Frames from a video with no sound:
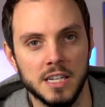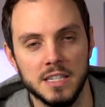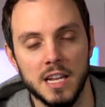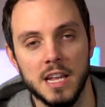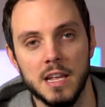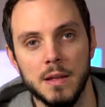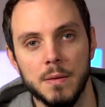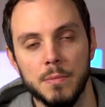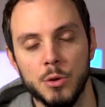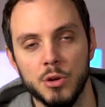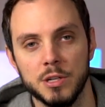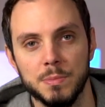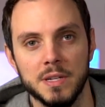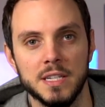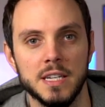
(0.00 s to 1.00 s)
is a
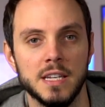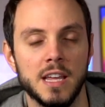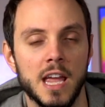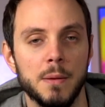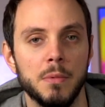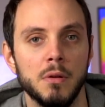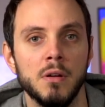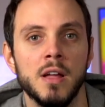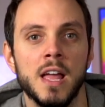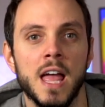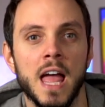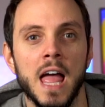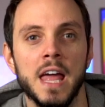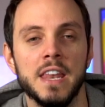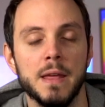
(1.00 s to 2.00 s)
USB-C cable
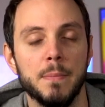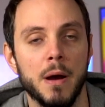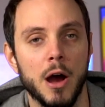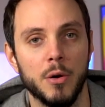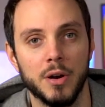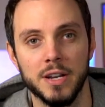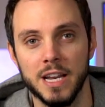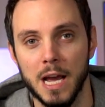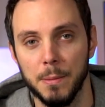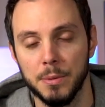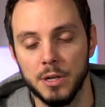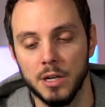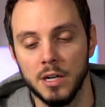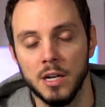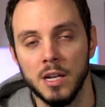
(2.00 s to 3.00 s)
and a power
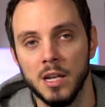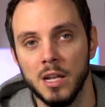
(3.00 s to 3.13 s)
adapter.